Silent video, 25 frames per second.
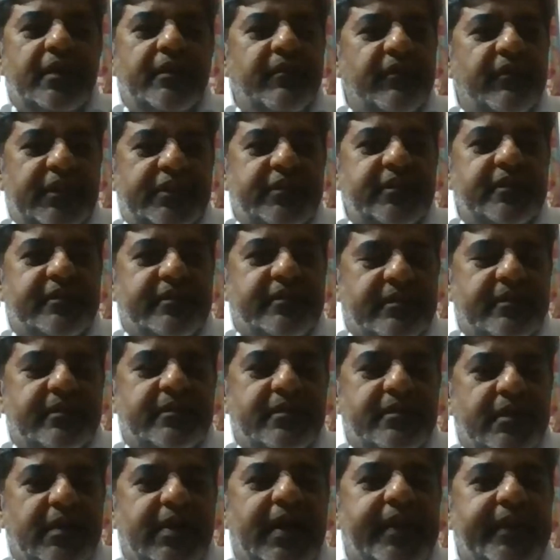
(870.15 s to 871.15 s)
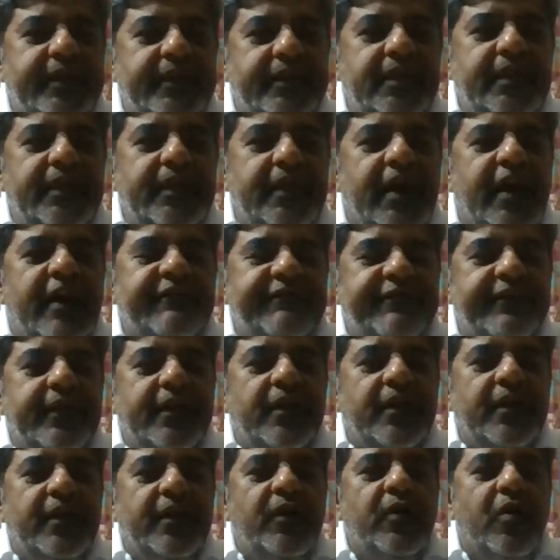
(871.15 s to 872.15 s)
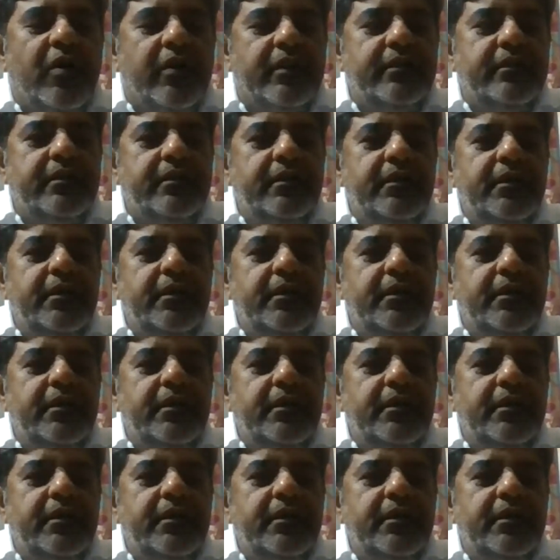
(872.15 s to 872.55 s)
which is currently halfway gone,